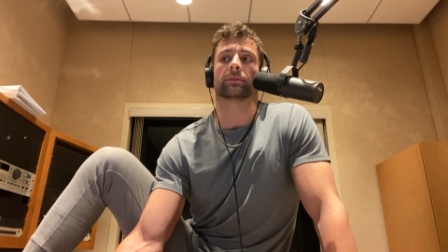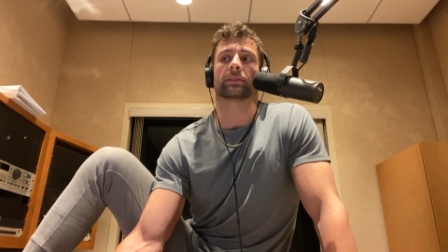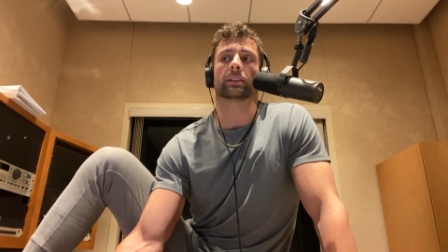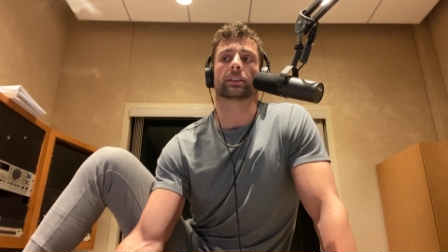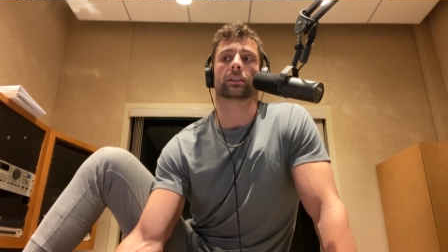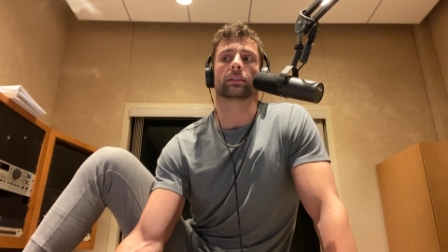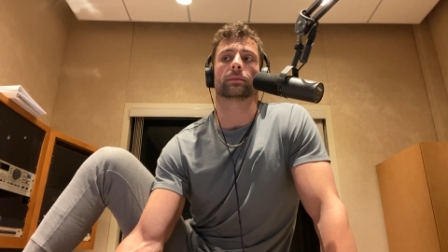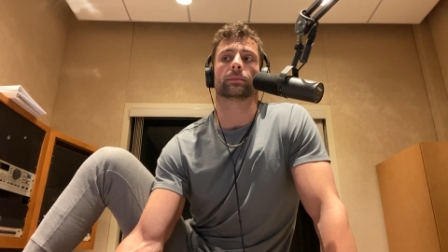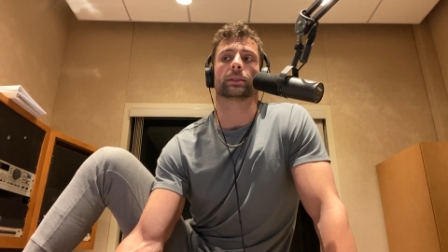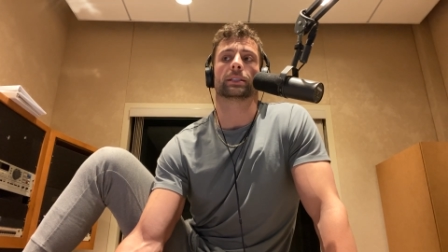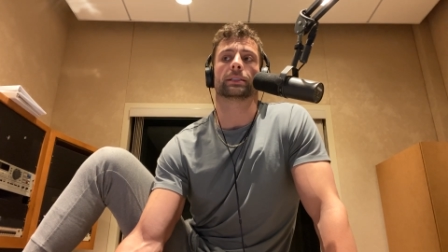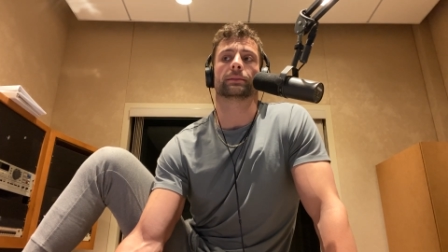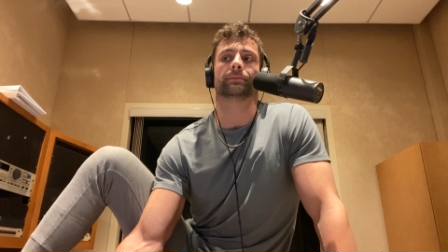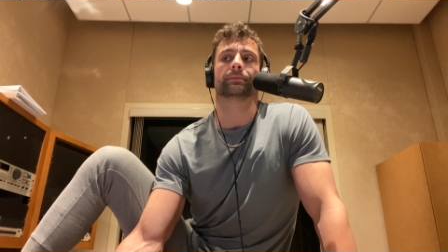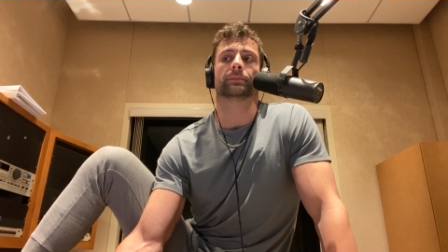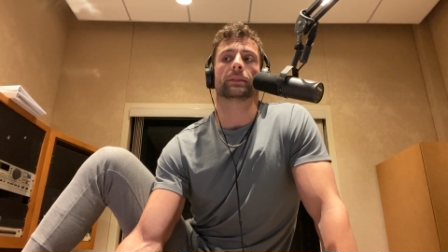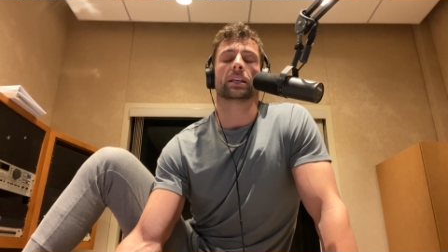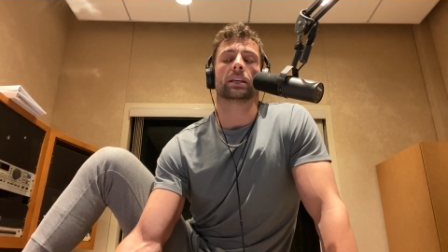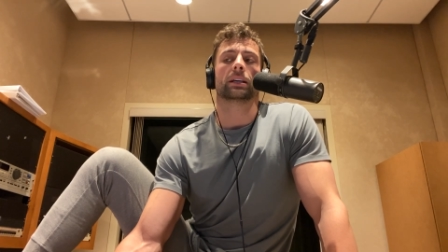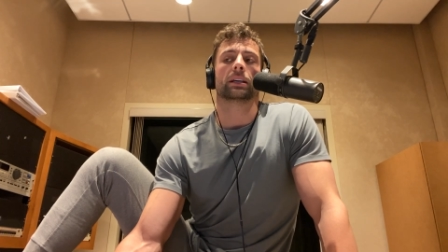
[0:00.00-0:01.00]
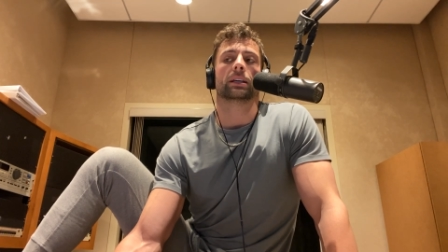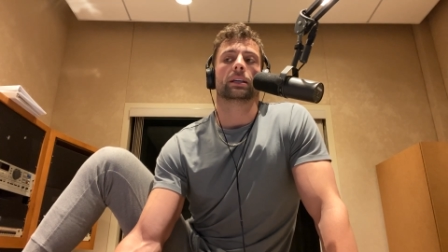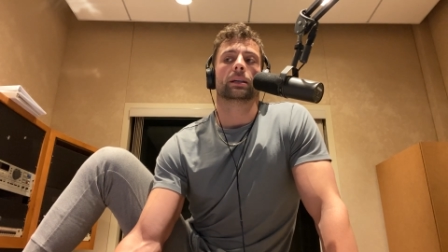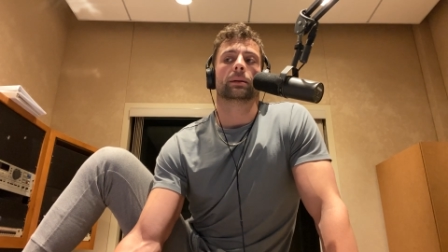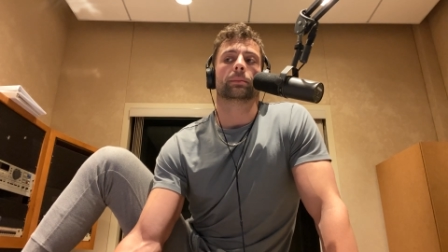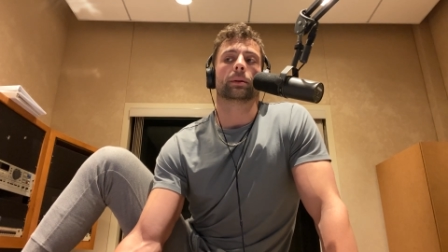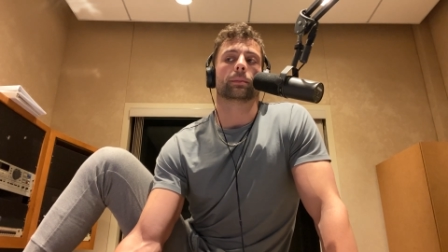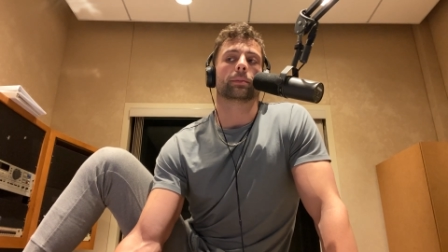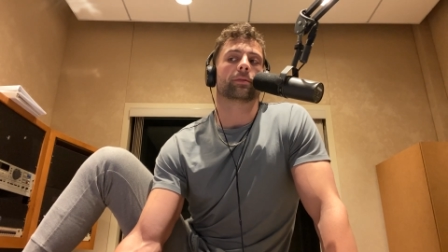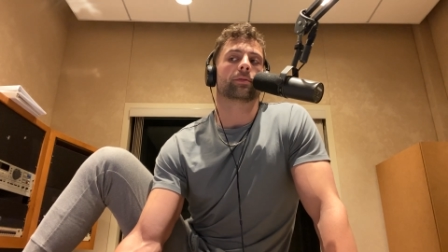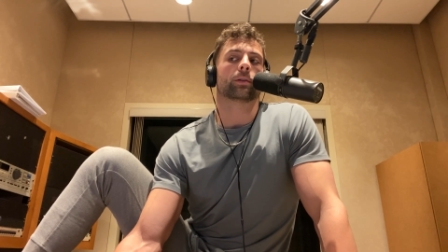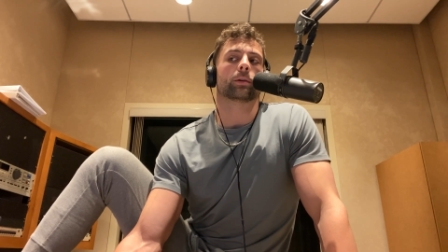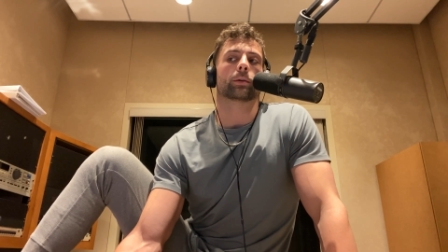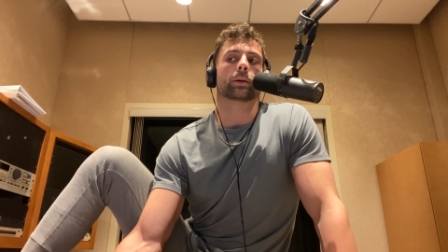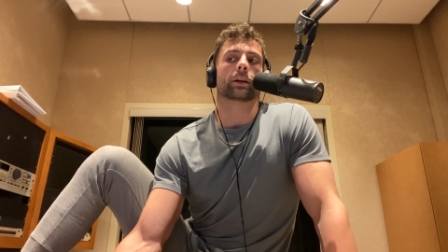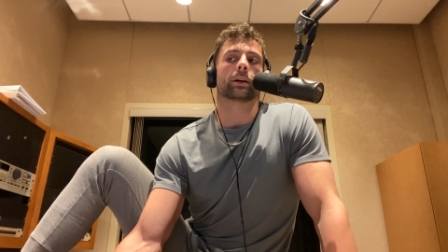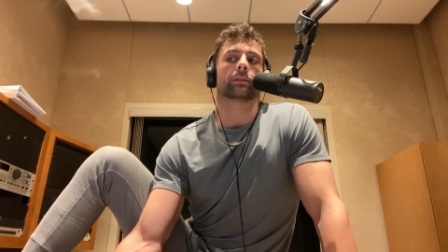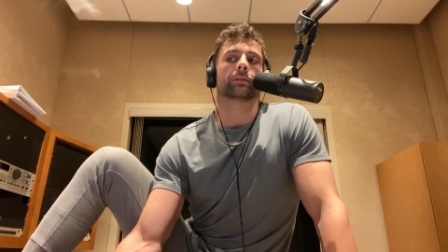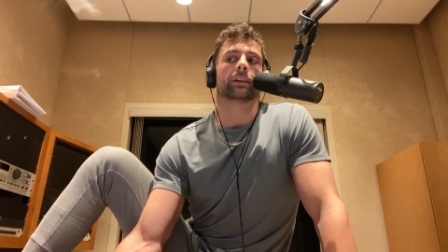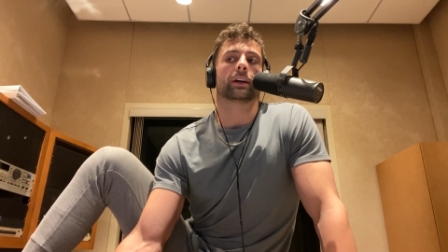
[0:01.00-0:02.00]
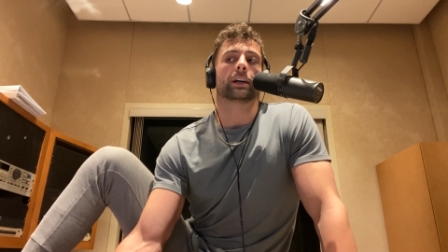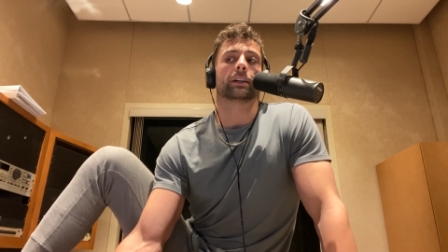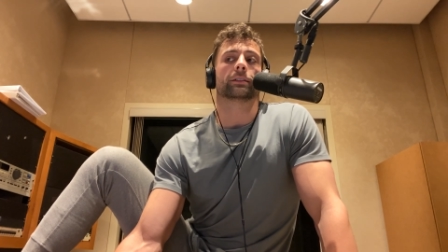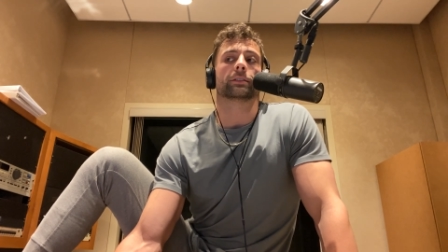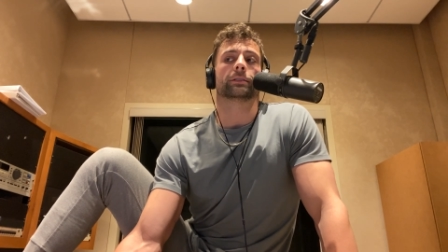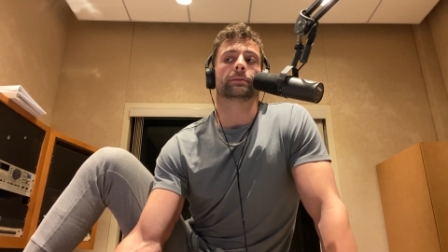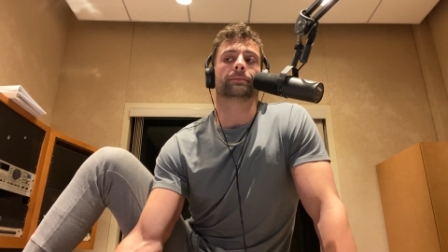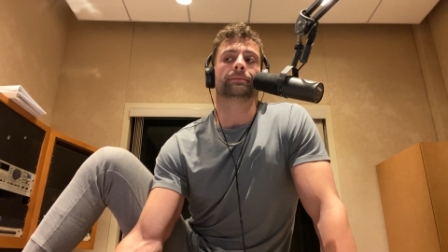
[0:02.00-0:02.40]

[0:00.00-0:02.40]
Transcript: for a little bit. But before we go viral,